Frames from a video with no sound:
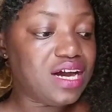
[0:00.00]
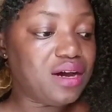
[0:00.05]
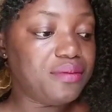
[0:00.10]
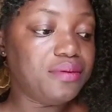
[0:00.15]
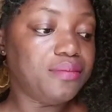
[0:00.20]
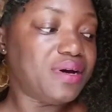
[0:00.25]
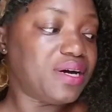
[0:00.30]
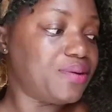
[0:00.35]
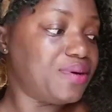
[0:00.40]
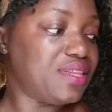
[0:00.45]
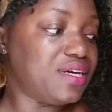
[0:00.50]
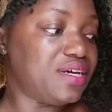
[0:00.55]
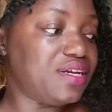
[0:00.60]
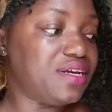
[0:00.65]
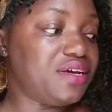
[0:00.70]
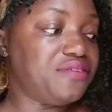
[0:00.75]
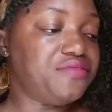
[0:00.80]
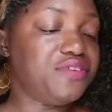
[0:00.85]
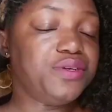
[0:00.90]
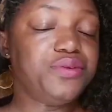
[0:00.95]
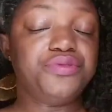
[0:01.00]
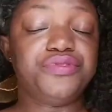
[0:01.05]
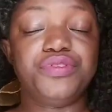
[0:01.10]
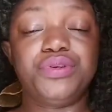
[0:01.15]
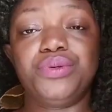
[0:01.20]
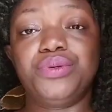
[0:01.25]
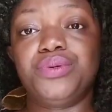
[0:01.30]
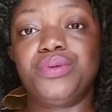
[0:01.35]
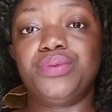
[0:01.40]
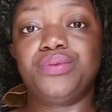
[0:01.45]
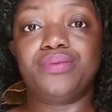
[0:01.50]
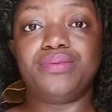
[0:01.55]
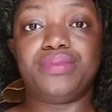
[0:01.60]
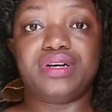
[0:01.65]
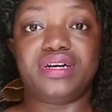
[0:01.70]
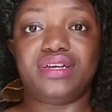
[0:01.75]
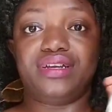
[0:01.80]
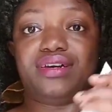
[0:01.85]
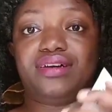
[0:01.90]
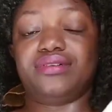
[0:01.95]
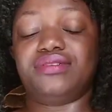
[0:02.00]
I'll be back with another review, but